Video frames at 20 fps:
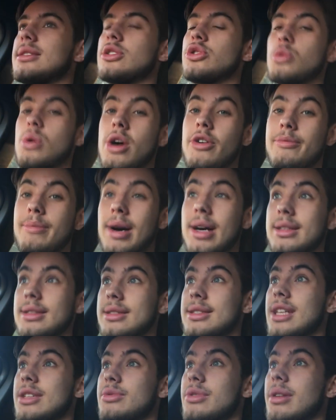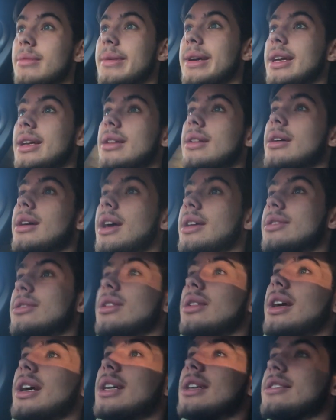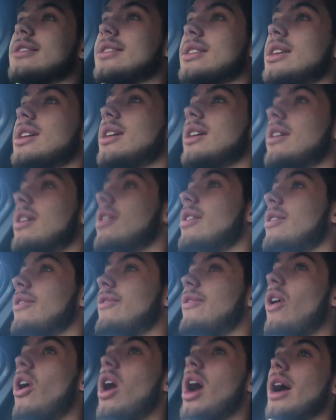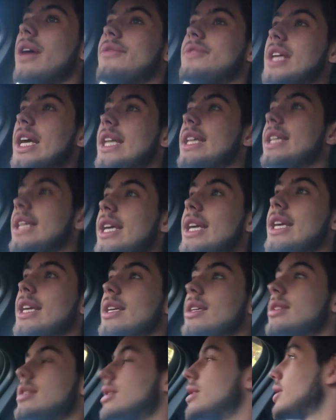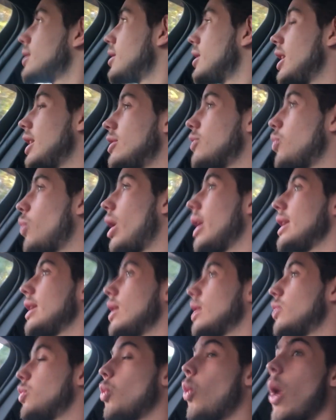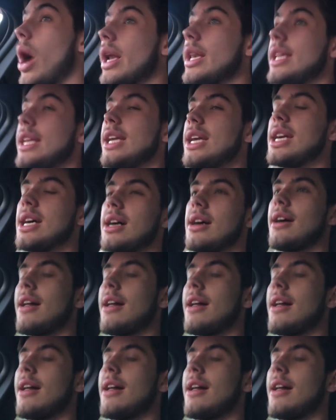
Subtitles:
12 months, that's what I mean. It's not like it's 5-10 years. It's one year.